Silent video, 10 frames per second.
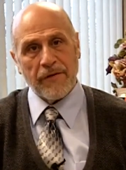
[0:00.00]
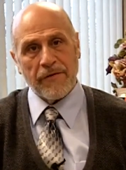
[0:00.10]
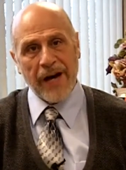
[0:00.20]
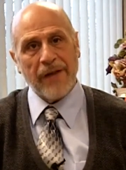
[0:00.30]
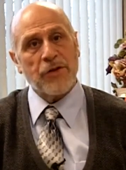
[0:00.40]

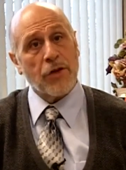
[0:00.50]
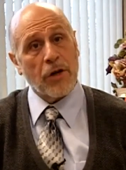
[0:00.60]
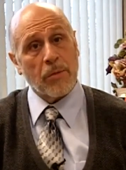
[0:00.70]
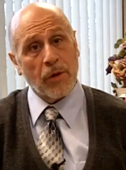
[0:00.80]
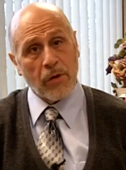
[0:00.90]
5
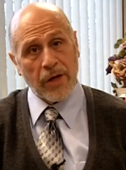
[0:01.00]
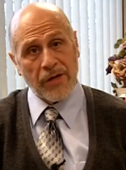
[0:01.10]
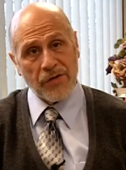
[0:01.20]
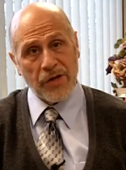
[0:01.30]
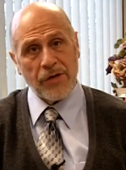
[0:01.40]
charitable
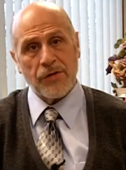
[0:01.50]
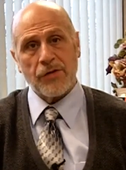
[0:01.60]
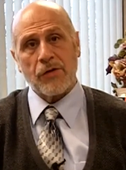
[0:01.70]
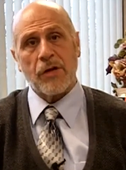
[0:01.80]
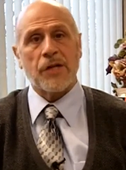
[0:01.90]
organizations
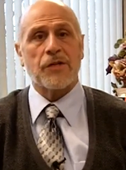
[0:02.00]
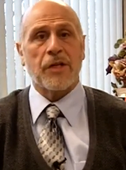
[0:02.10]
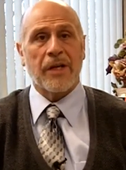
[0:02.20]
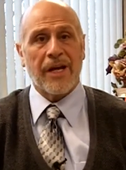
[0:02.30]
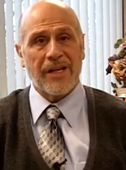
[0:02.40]
across the
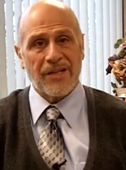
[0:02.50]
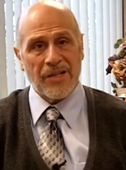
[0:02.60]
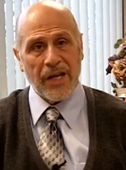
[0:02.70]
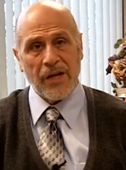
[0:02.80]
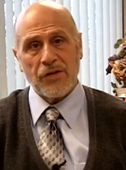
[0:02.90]
United
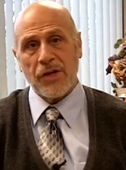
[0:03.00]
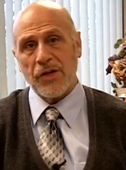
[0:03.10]
States,